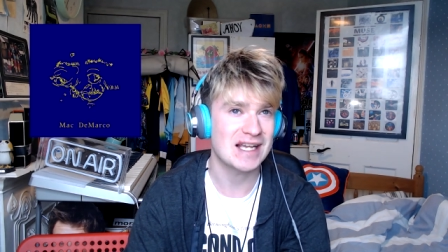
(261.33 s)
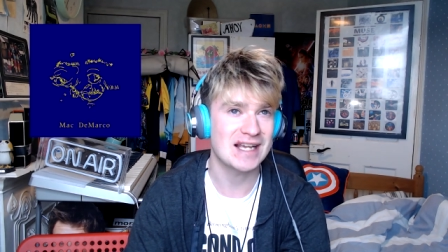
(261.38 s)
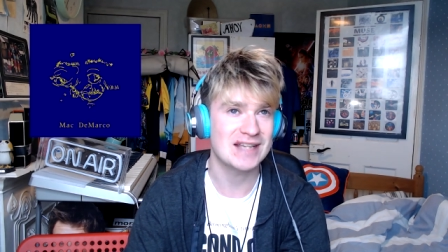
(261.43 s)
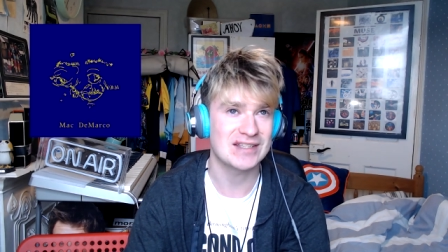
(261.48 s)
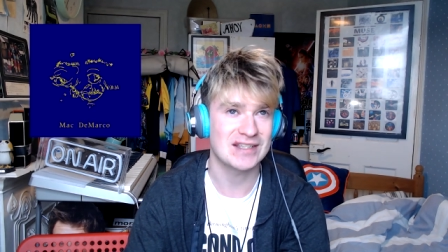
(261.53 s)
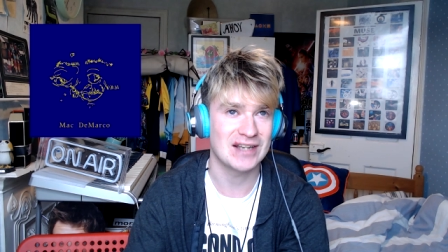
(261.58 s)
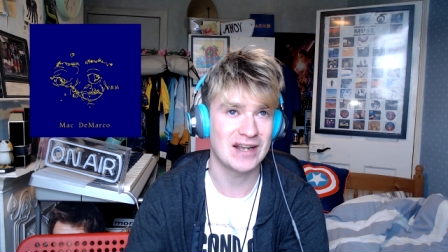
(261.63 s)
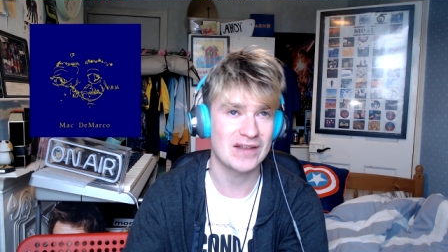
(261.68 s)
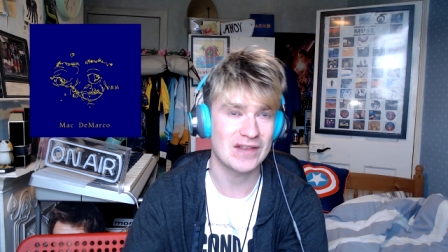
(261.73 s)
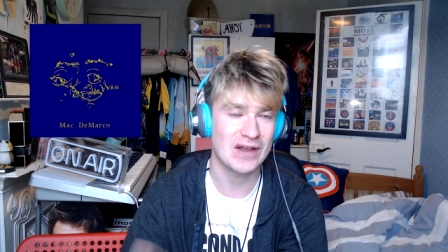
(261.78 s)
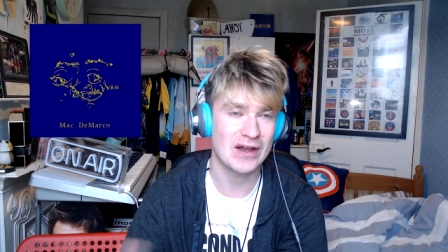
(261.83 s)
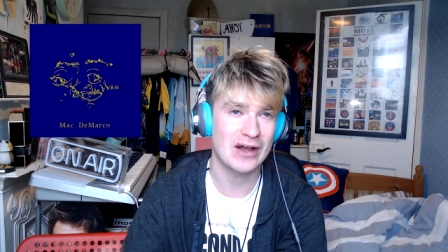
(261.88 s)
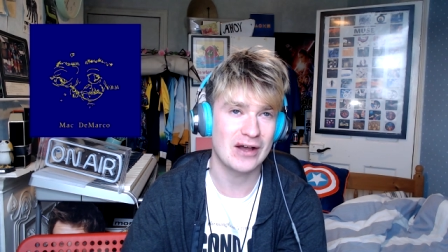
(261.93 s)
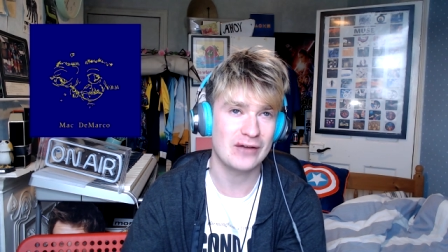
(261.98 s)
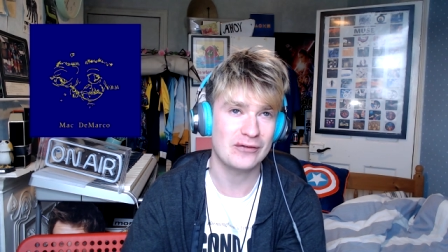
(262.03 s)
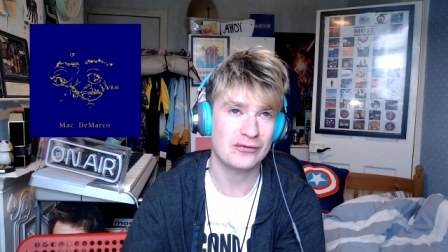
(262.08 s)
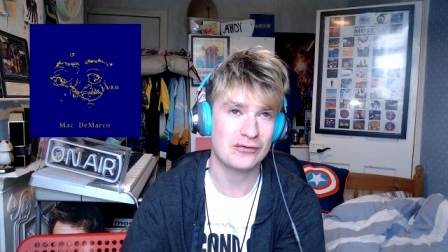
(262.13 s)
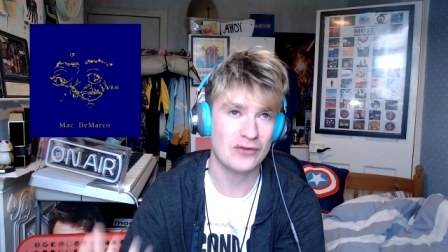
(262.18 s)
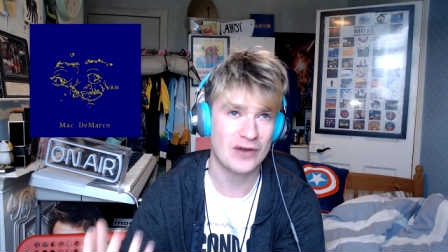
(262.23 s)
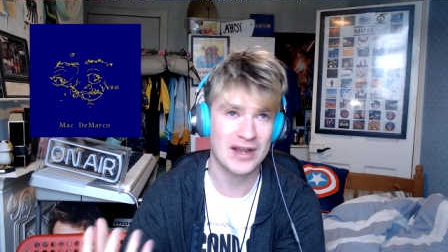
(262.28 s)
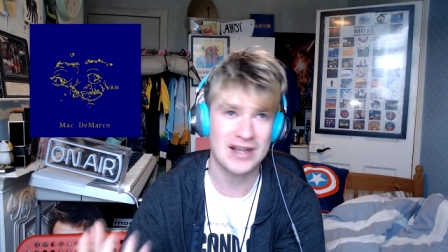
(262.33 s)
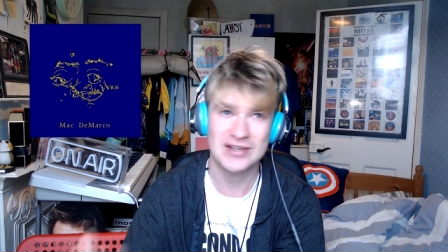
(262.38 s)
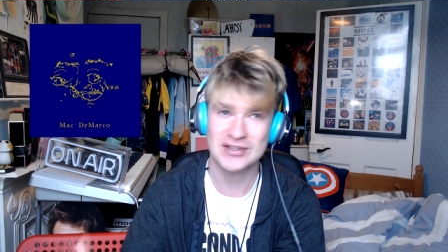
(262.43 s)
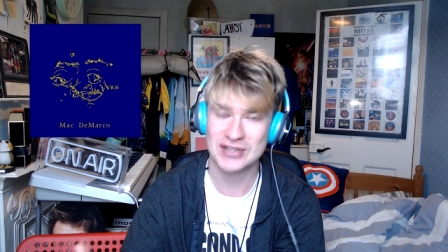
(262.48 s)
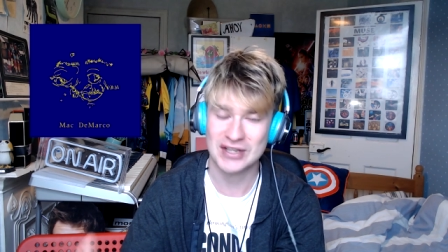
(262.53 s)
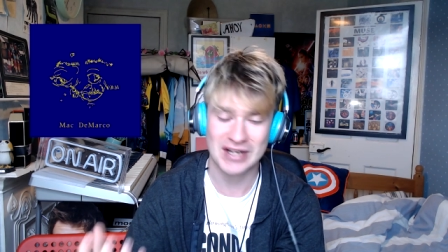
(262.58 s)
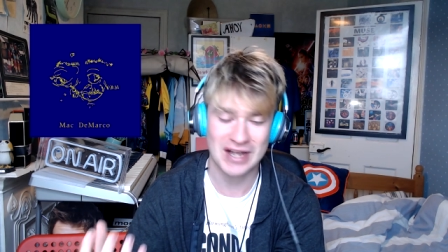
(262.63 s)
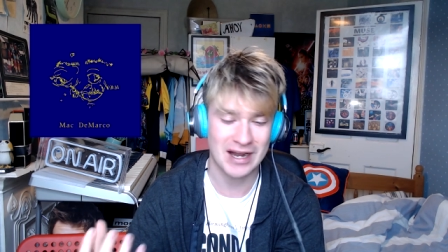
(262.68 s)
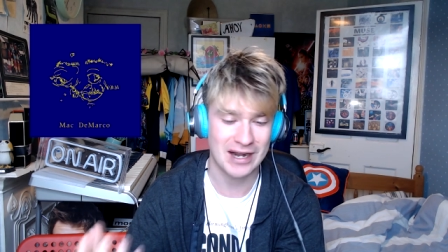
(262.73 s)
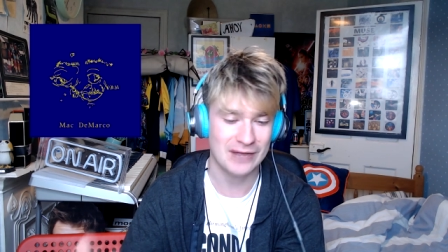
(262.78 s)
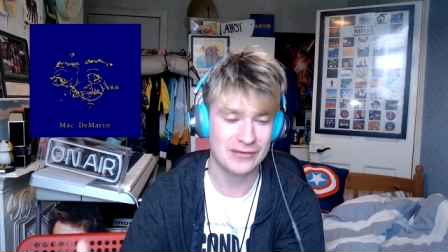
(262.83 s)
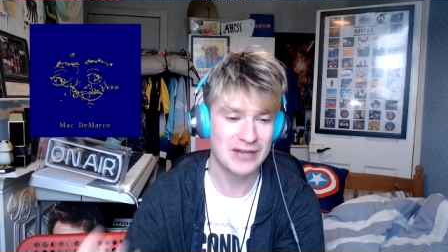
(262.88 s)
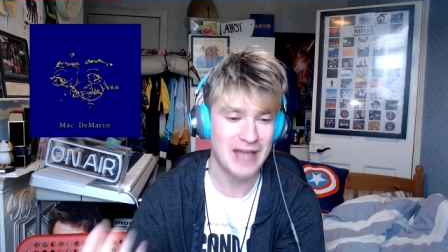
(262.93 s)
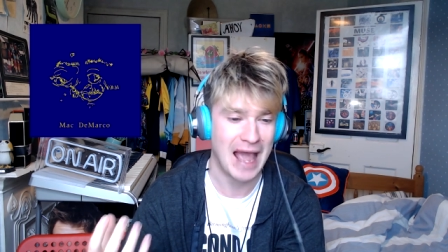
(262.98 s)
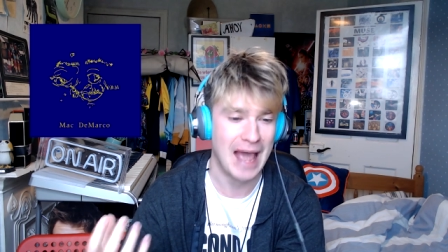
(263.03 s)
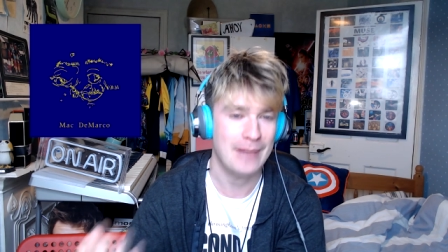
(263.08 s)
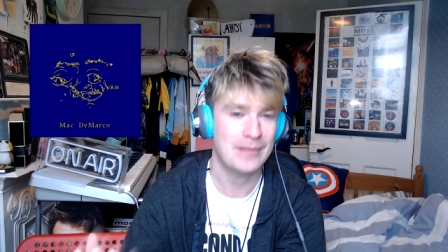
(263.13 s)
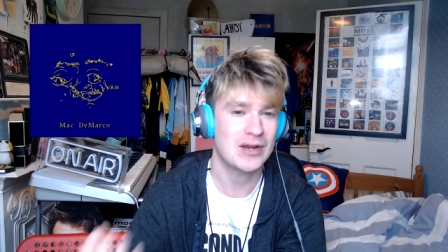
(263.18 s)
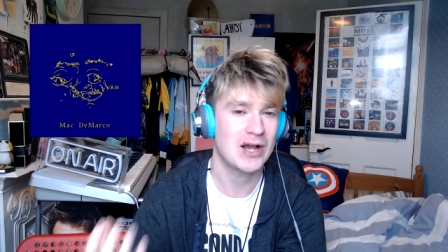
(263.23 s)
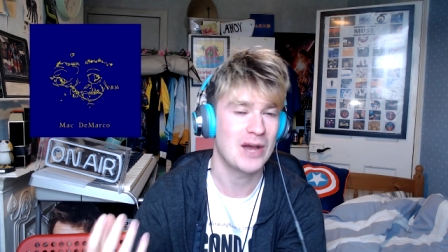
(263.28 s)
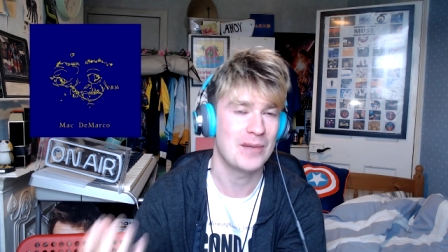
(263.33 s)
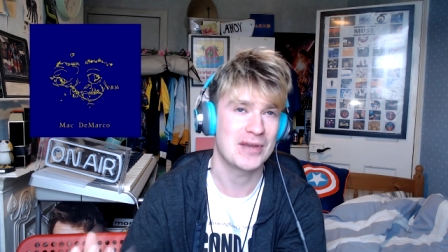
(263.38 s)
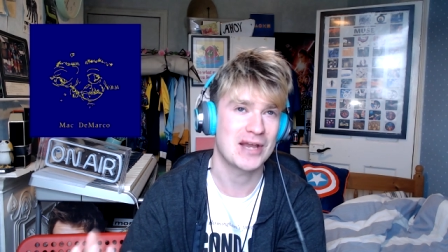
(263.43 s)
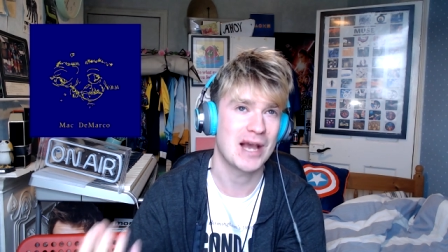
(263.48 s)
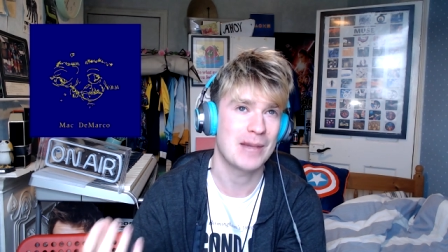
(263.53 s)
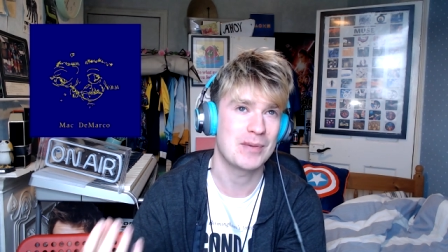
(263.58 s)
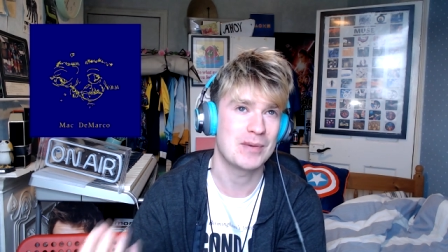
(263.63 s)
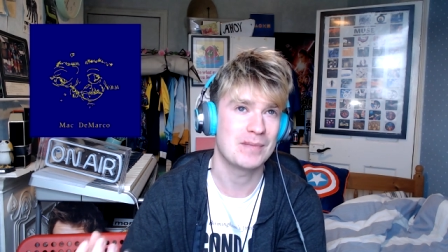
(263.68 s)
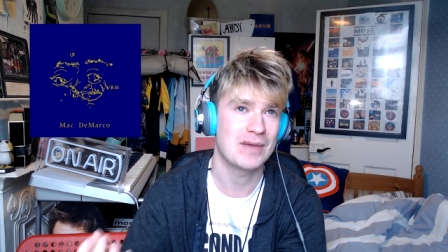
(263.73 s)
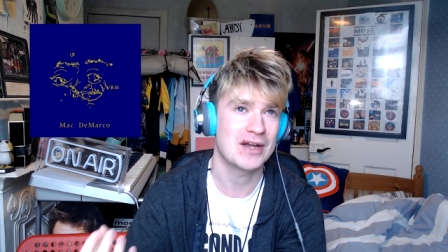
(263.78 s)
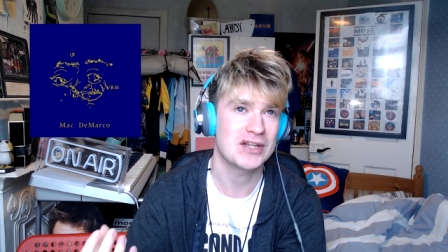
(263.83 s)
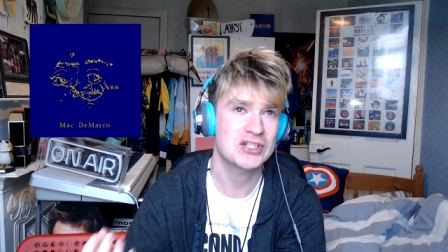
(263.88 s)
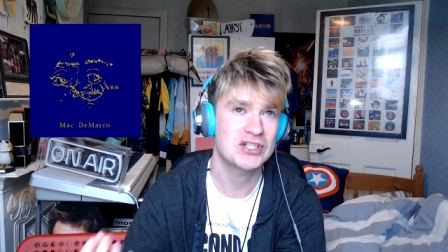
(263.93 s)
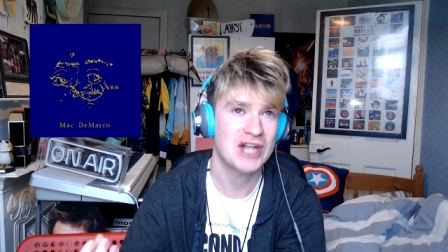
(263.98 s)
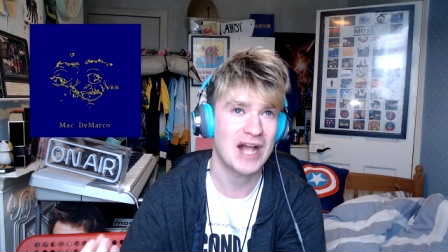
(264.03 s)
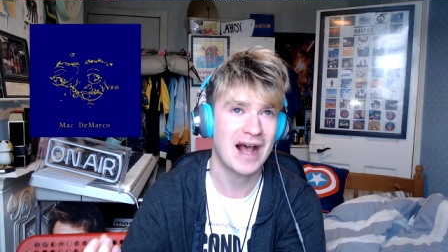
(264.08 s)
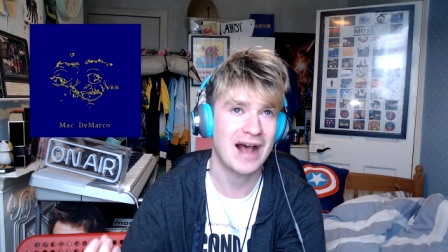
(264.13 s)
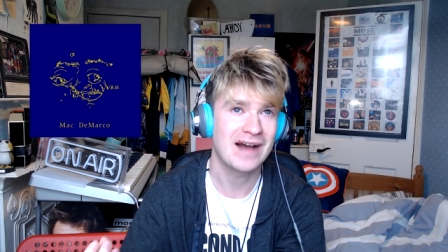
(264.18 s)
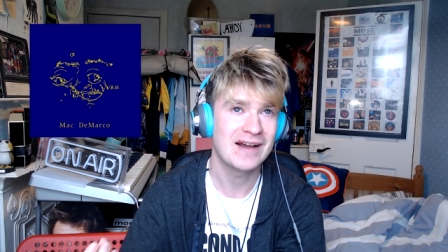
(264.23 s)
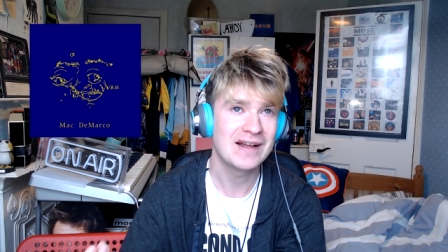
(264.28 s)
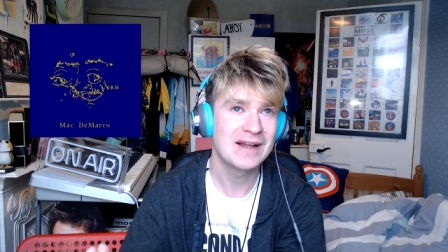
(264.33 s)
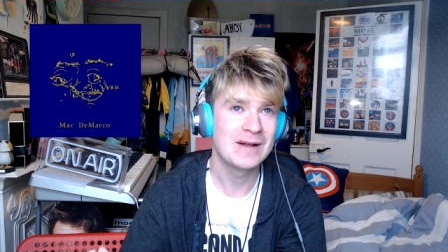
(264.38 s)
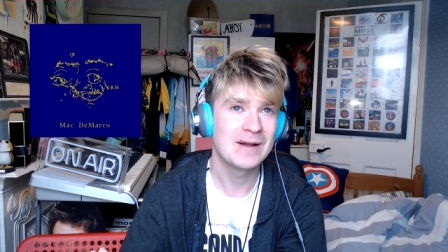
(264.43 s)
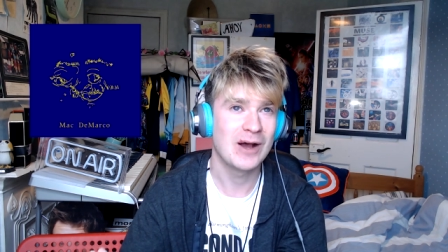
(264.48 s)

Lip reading: is another phrase that kind of kept coming up in my chat.